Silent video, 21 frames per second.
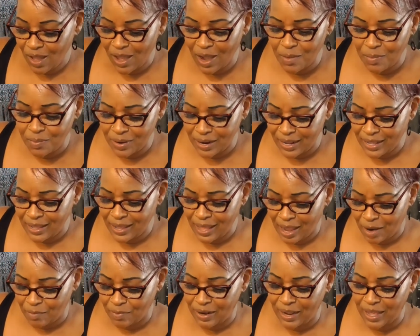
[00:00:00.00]
I really
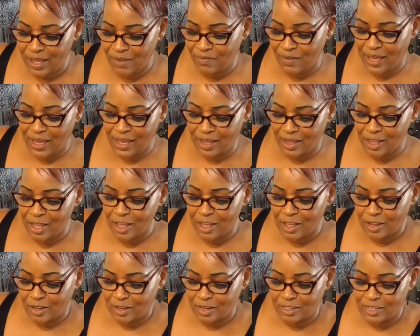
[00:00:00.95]
have had
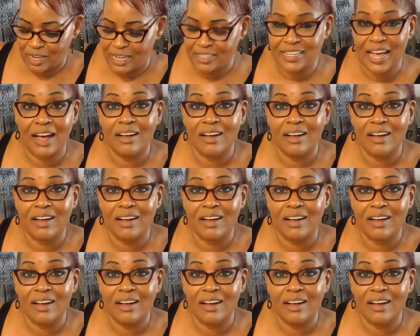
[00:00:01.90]
good days.